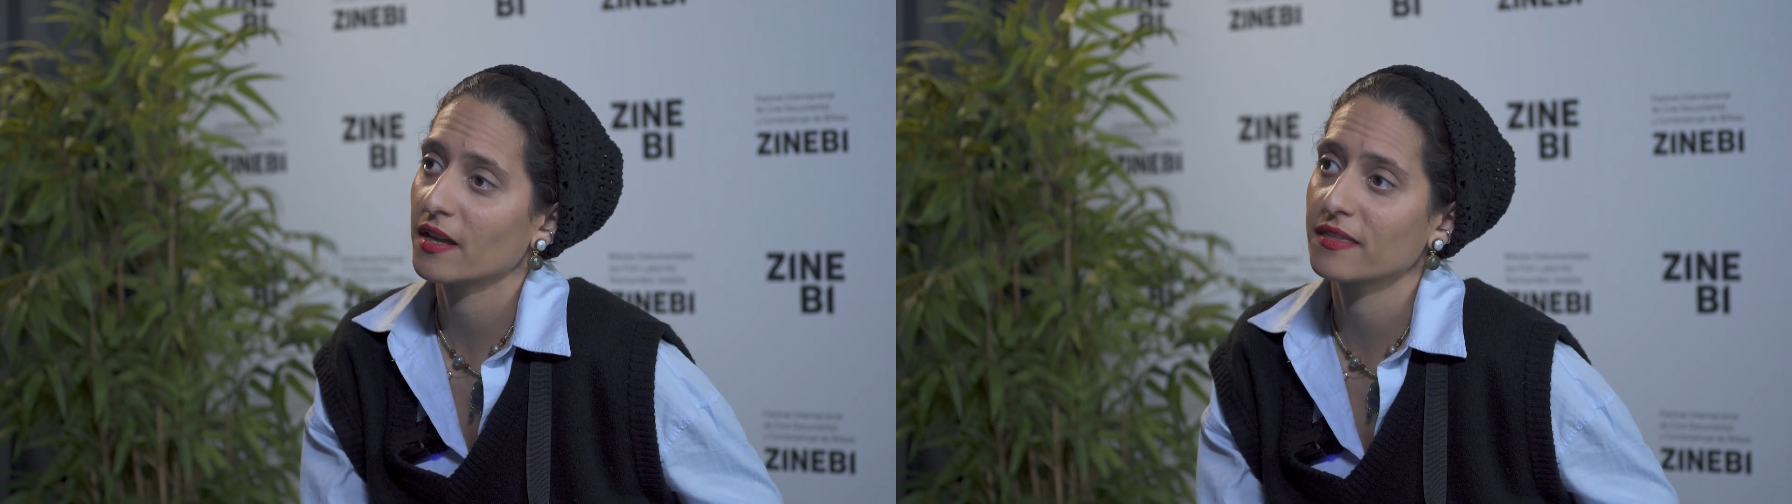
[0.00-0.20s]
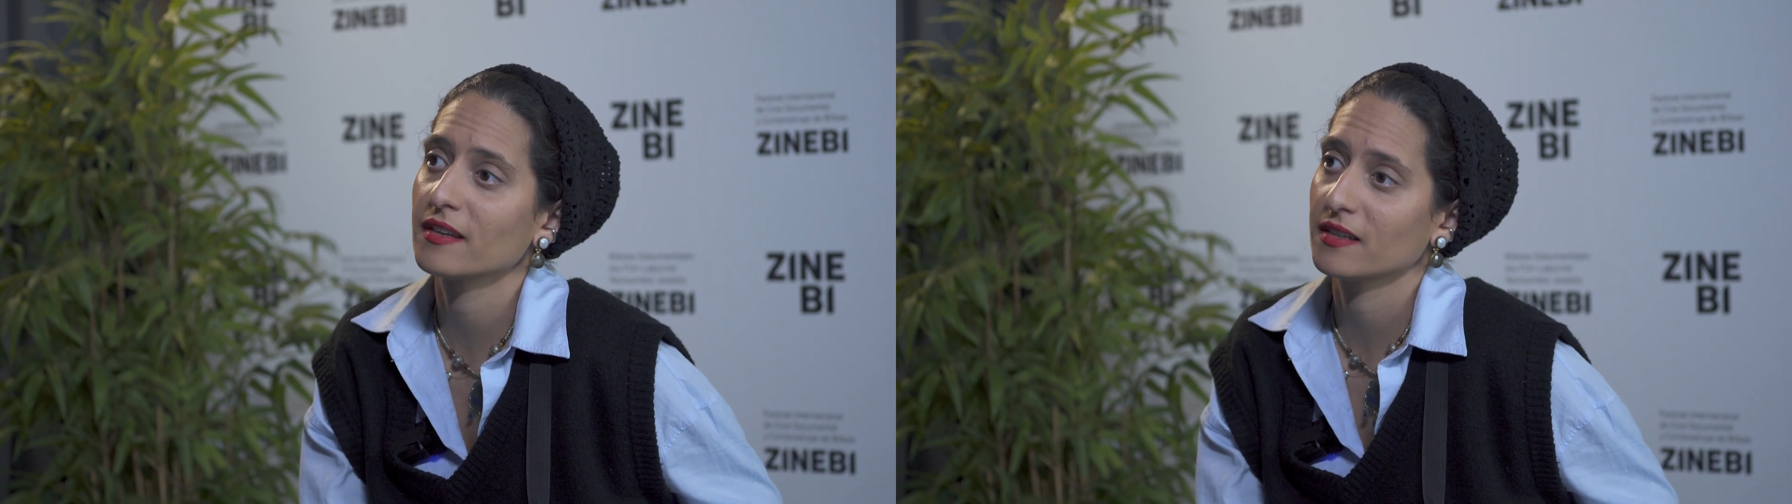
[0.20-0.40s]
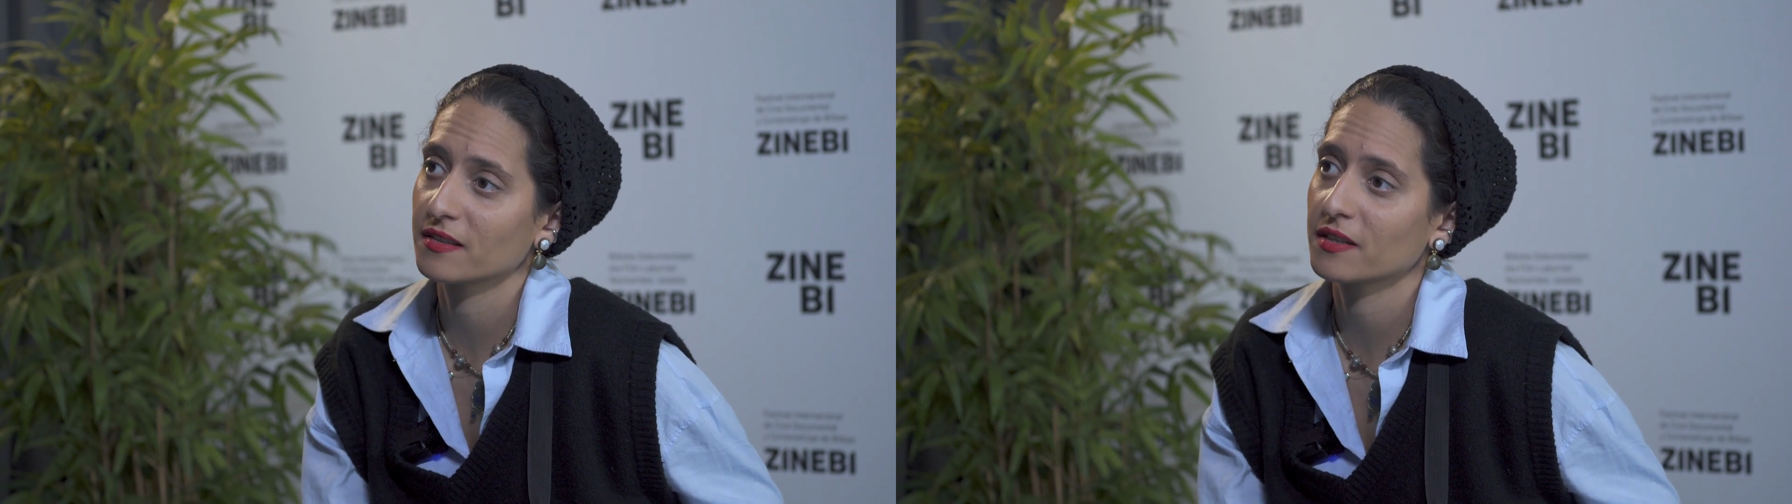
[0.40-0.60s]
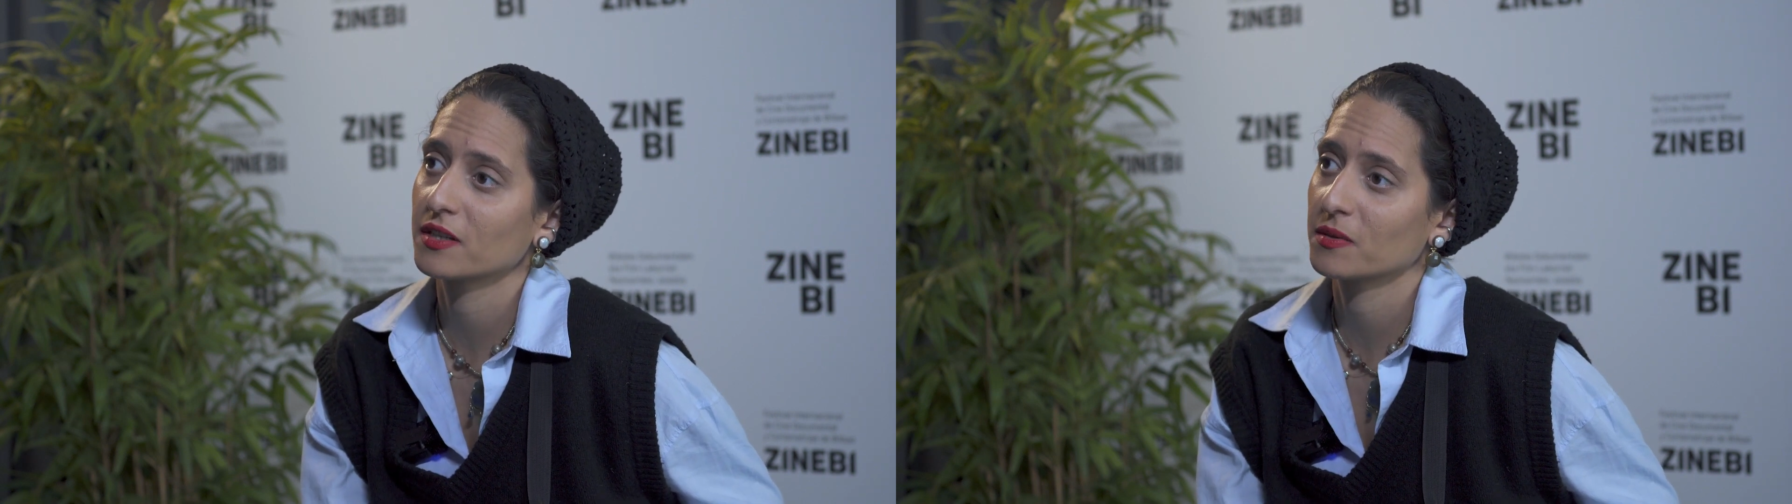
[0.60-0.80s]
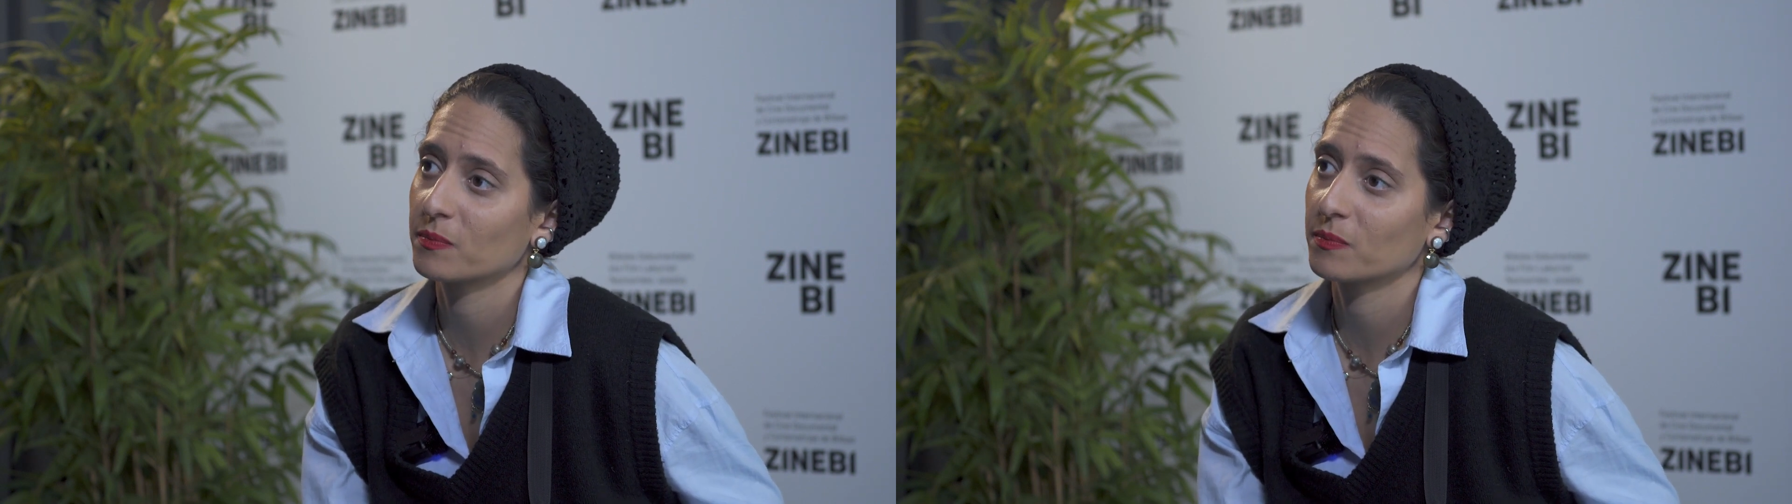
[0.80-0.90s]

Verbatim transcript: I think their